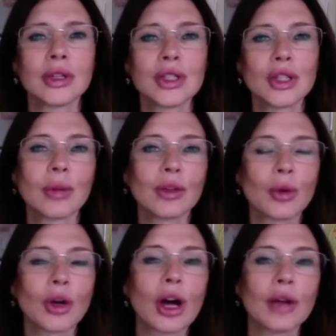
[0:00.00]
so much
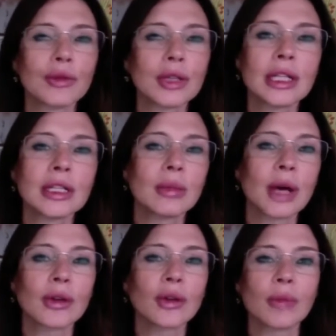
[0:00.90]
more confident
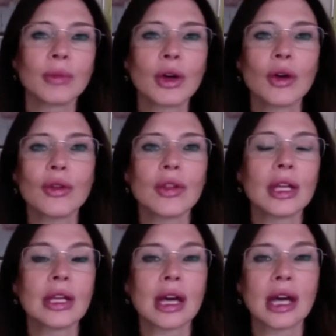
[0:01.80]
about crypto
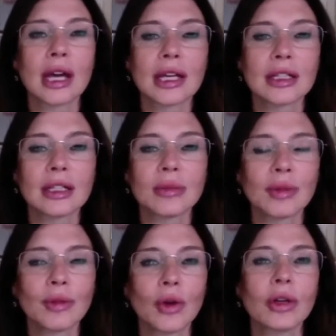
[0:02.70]
than I did
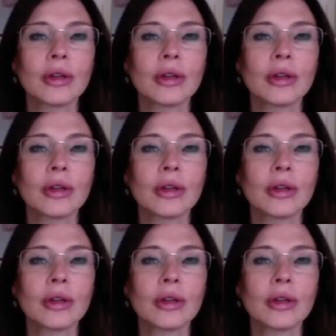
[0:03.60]
before.